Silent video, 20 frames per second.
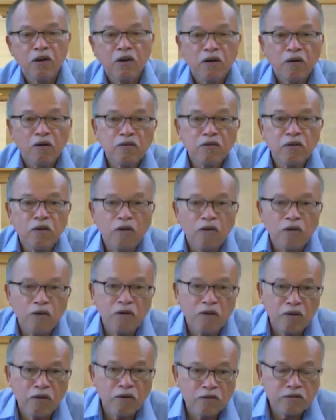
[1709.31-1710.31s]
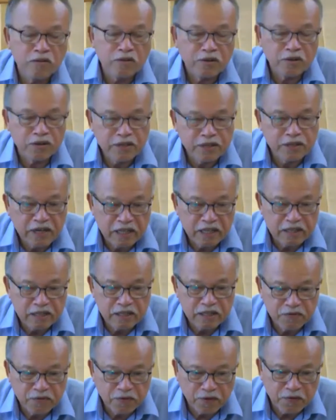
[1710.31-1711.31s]
or, or on the
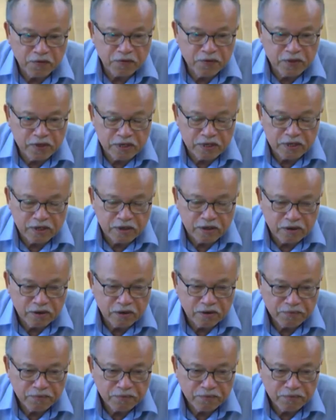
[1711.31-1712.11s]
directive of the